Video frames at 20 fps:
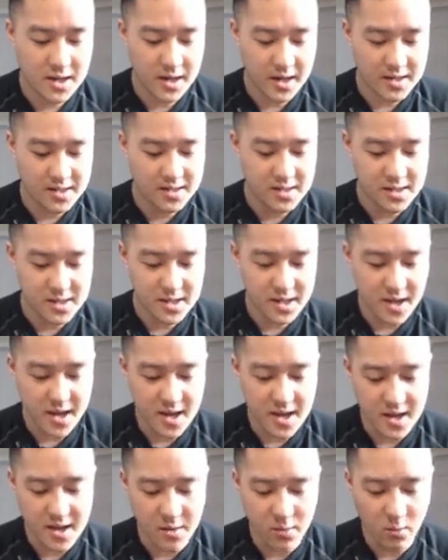I see
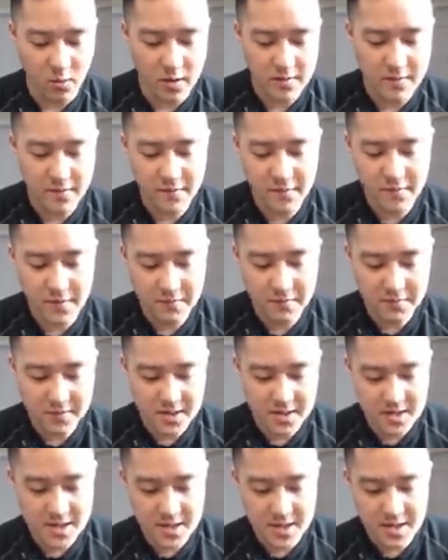a
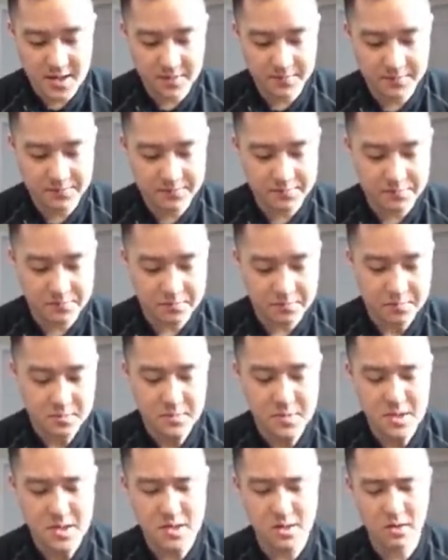150.
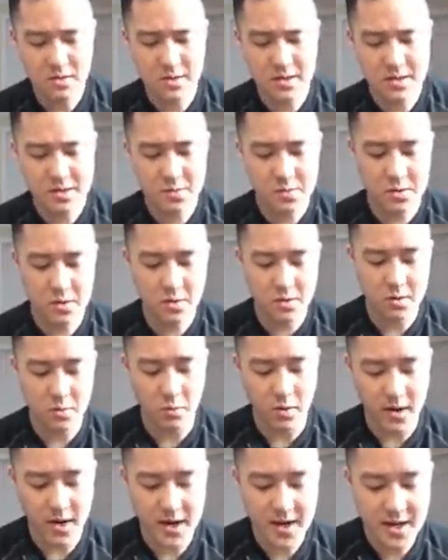Looks like this one's going to
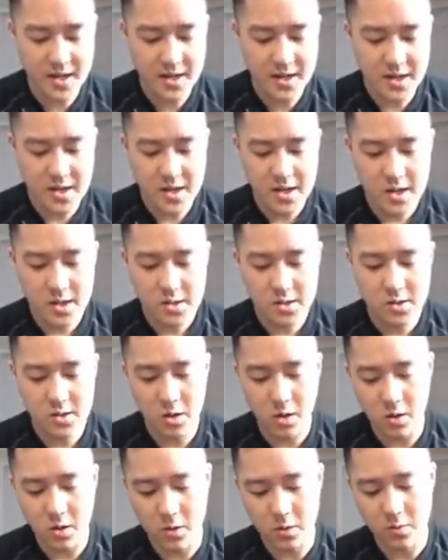180.
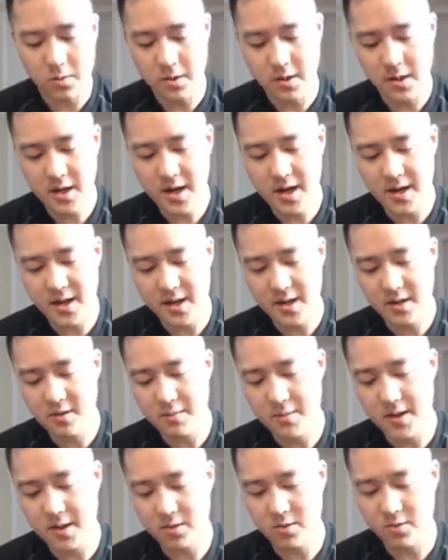So they kind of increment